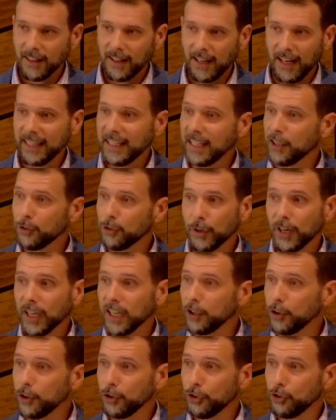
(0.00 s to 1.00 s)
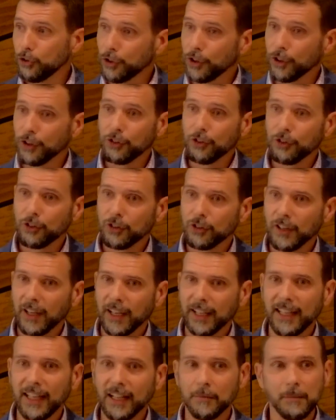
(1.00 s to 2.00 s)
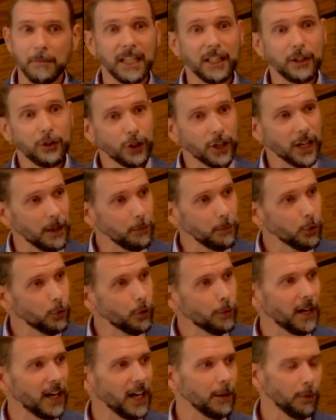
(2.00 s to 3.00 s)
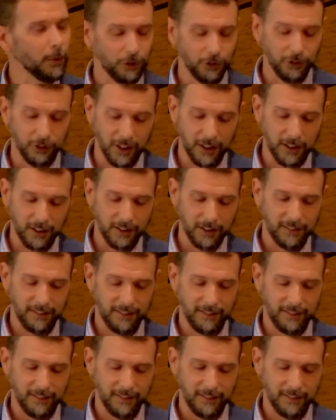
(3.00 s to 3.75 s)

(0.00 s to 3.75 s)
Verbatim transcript: I can't drag you to church. I can't make you come to a Bible study.